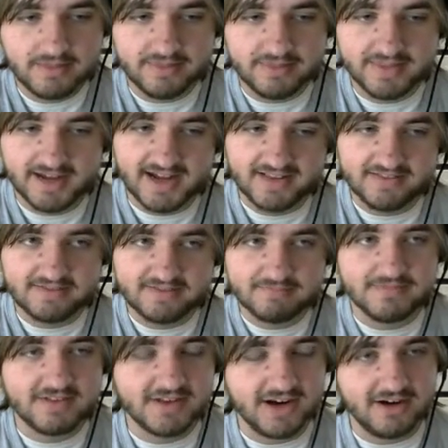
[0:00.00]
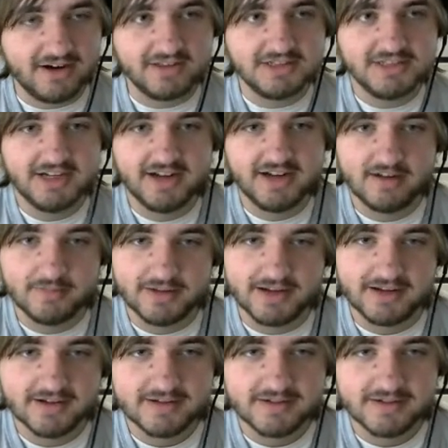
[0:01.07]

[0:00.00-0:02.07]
That scared the shit out of me.